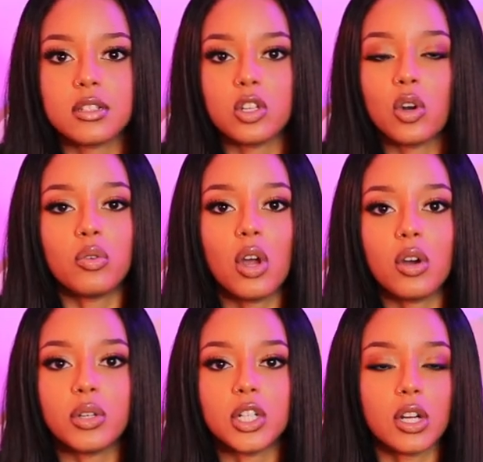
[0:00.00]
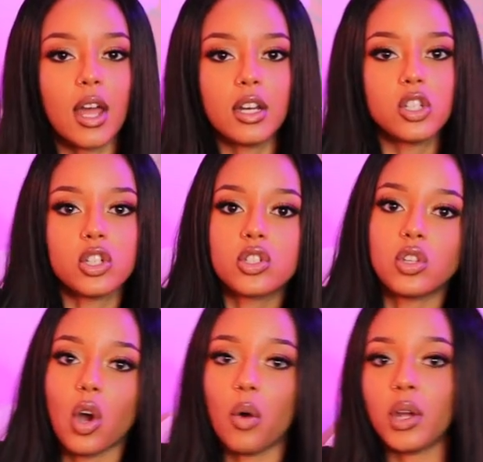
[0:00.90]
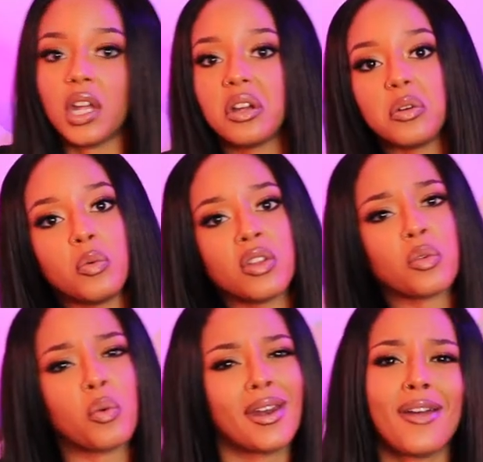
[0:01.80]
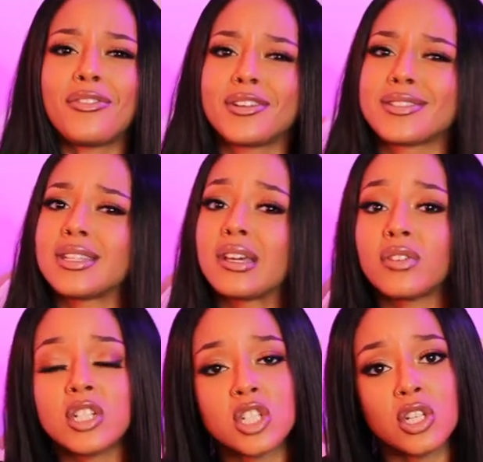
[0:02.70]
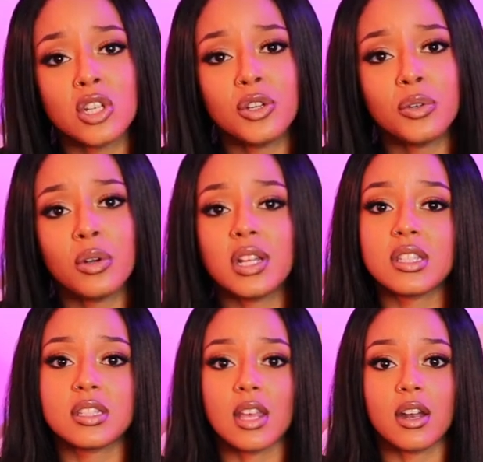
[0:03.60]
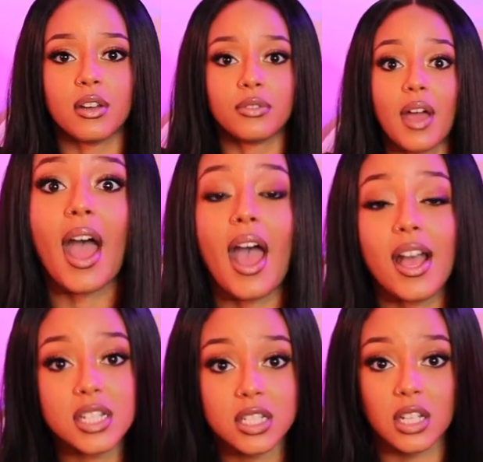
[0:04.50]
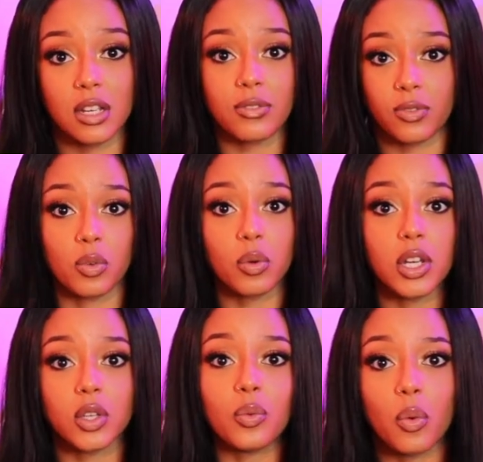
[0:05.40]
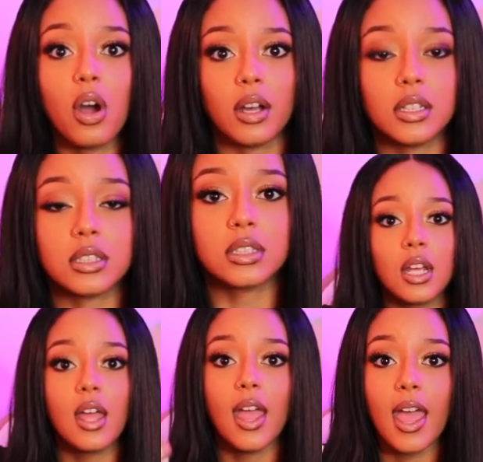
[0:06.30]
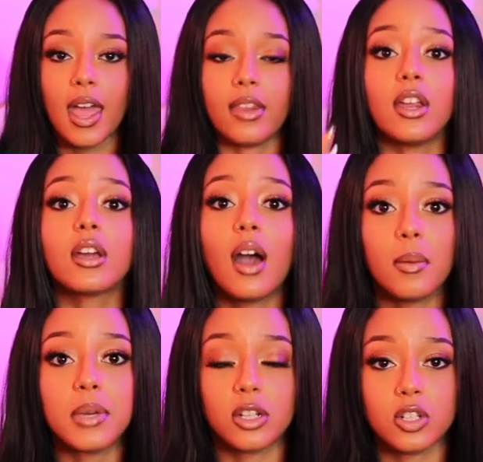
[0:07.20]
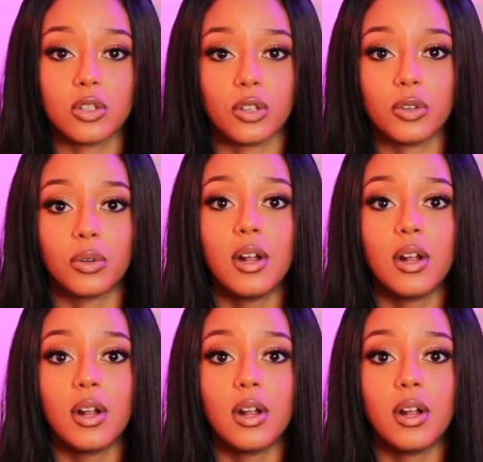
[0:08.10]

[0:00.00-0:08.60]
You don't know. You're kind of just going with whatever's given to you instead of asking for what you want and it coming to you.